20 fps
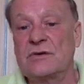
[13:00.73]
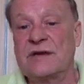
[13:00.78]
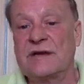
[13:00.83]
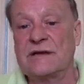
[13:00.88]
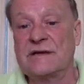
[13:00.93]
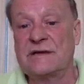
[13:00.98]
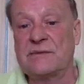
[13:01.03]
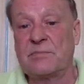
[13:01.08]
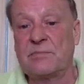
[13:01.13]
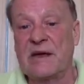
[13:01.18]

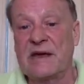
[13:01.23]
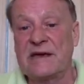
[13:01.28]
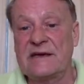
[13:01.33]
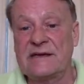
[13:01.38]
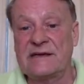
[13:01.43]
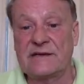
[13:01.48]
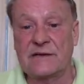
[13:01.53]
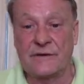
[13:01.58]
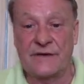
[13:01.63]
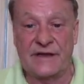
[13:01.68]
his
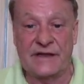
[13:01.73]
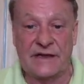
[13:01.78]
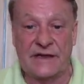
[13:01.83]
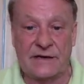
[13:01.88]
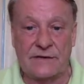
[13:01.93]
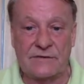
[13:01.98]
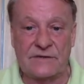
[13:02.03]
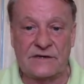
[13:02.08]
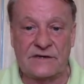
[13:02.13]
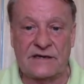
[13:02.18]
pace on the
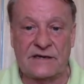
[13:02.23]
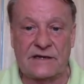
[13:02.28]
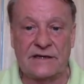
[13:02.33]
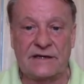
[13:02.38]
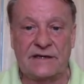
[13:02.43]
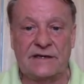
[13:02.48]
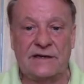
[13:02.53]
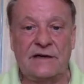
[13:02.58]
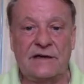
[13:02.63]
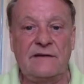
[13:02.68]

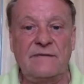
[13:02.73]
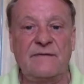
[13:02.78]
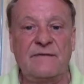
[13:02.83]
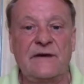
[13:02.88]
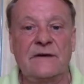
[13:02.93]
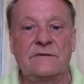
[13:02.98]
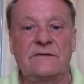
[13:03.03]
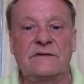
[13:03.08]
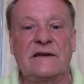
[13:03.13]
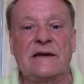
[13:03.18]
outside. He
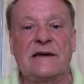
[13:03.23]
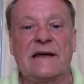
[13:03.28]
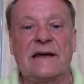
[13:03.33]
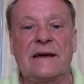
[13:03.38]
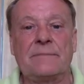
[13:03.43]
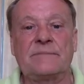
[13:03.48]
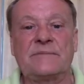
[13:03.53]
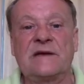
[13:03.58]
found Delap.